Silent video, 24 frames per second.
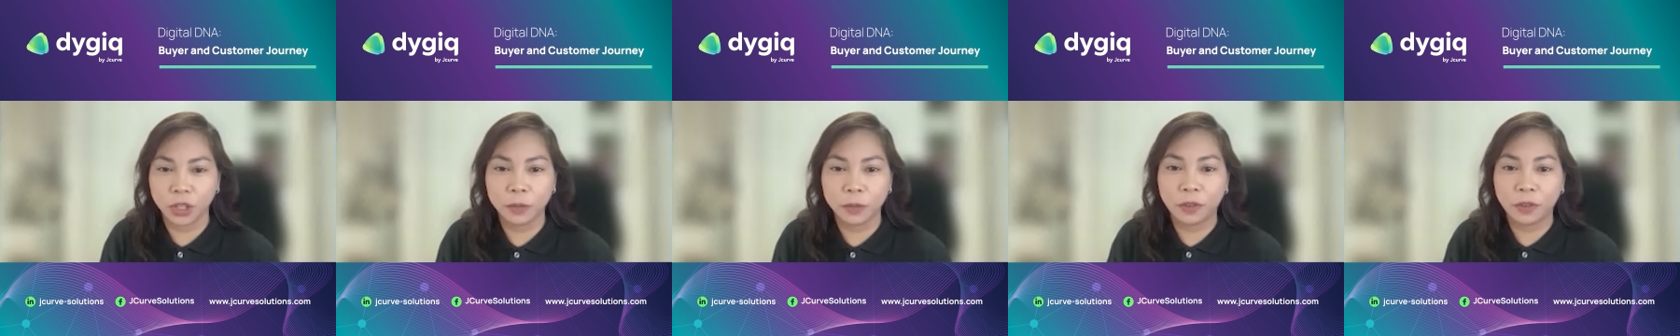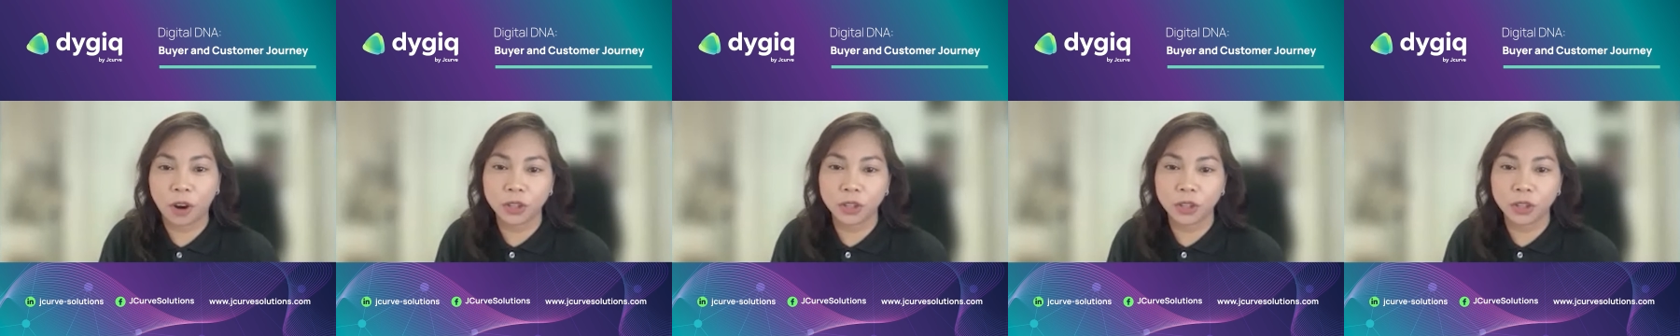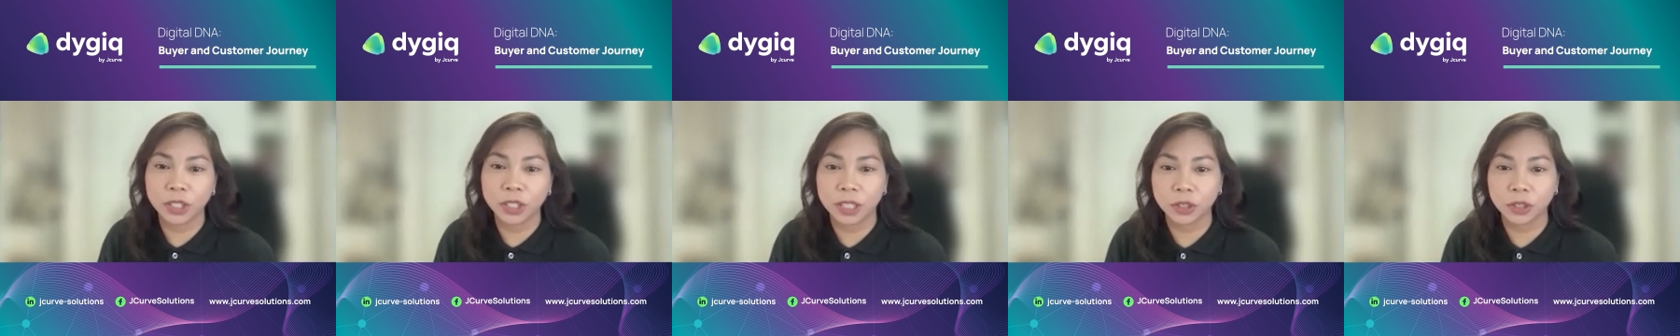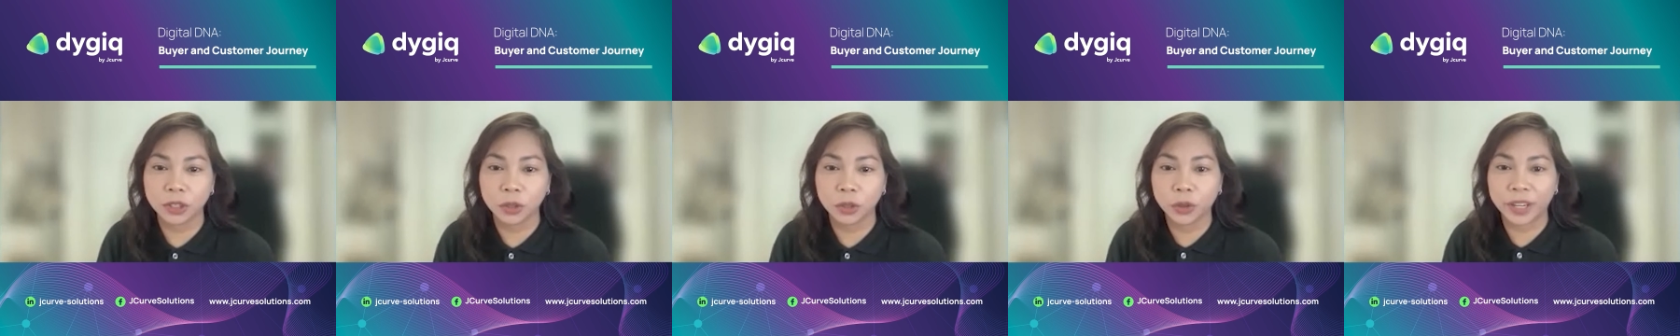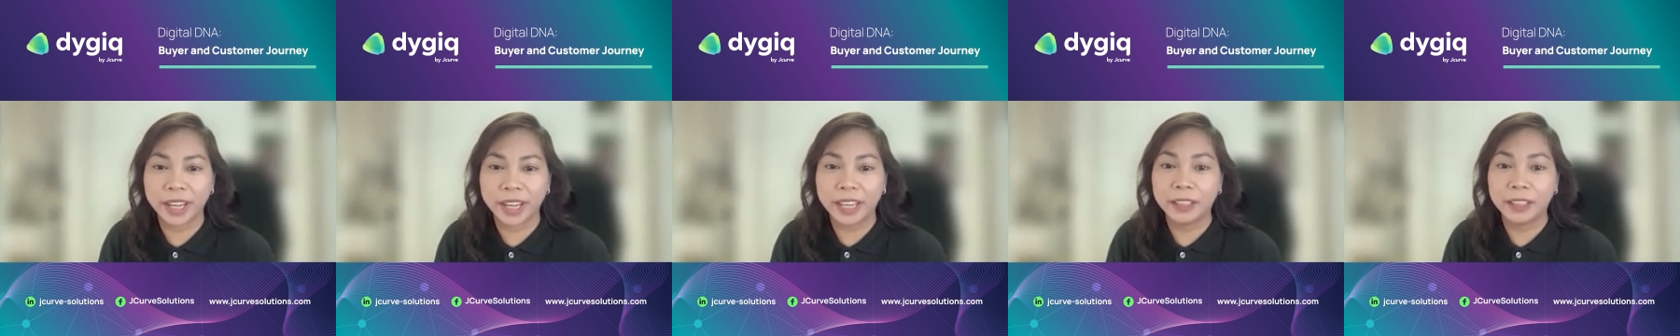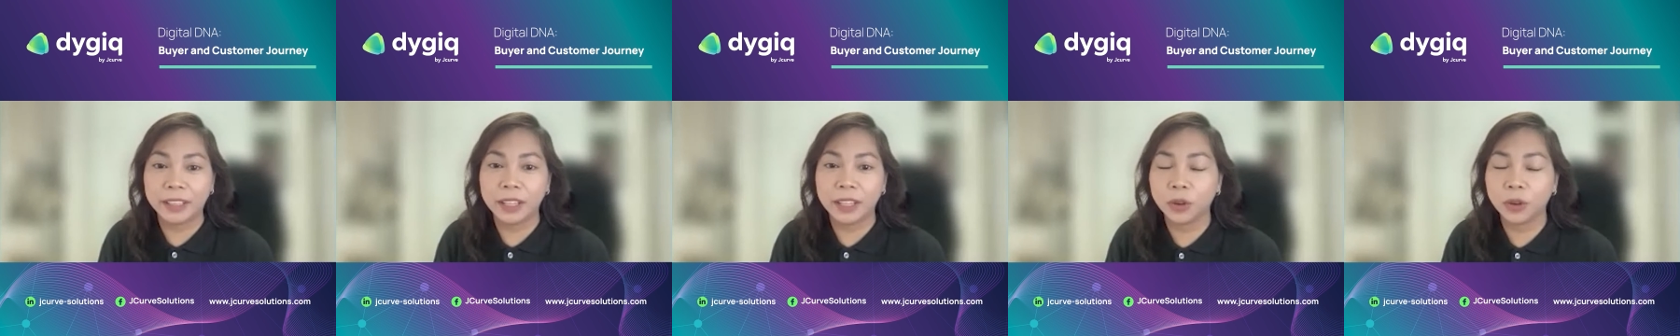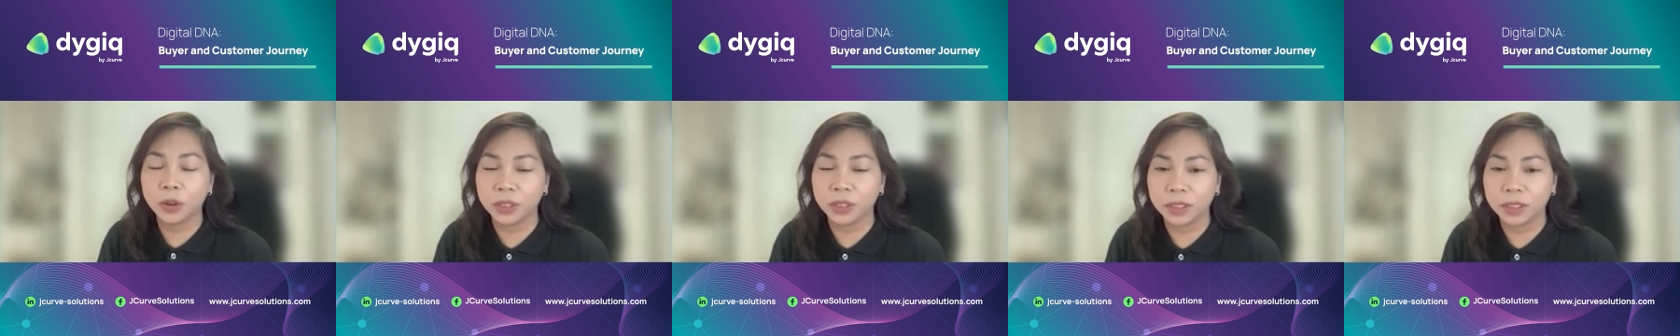So it focuses on
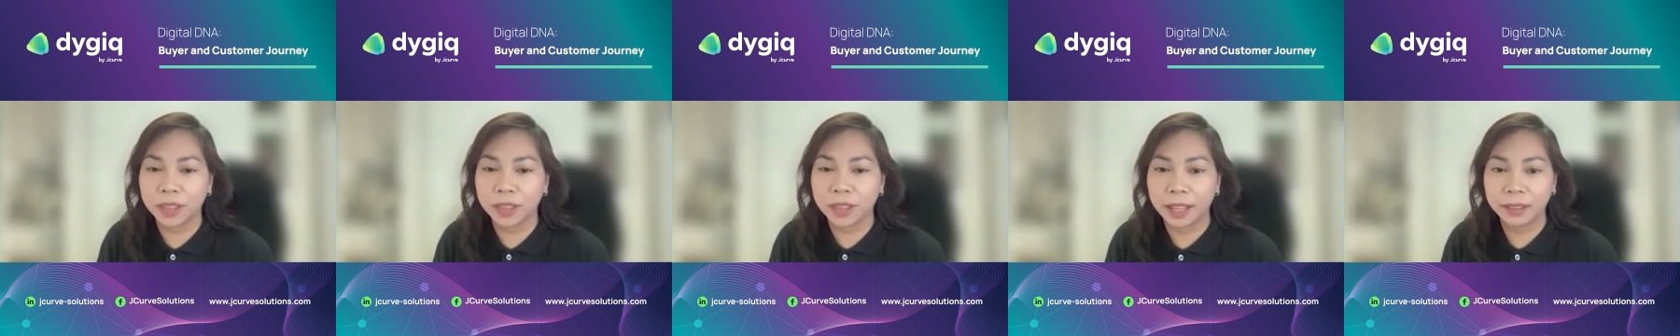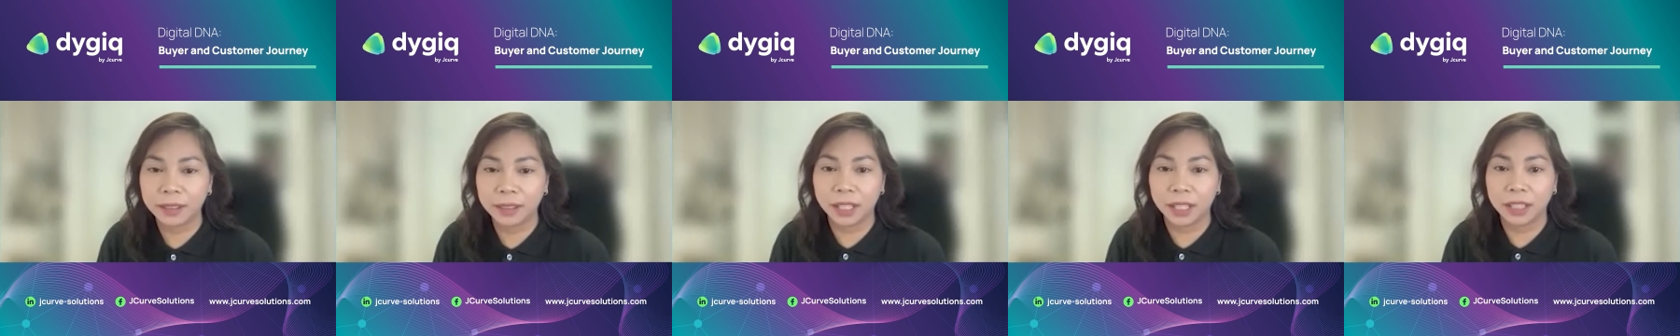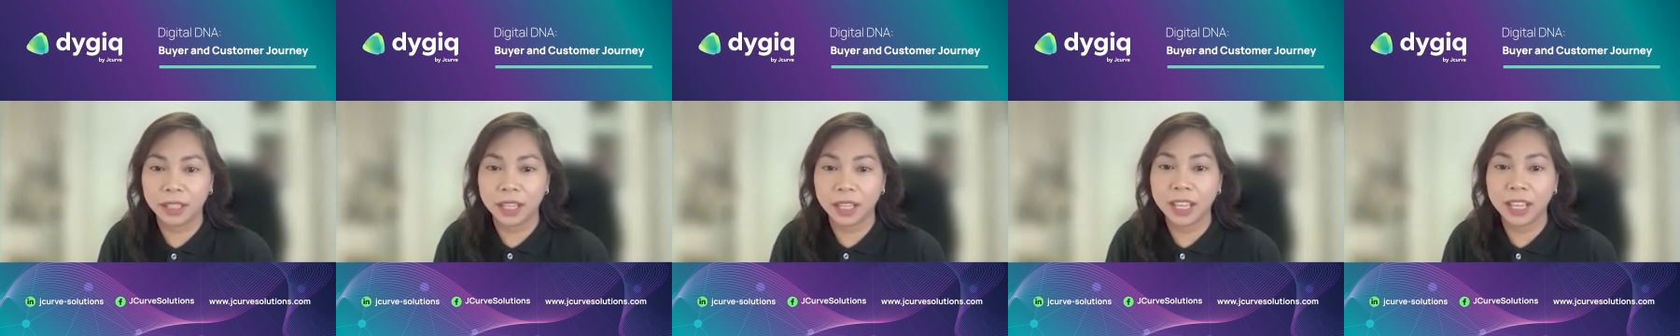creating content that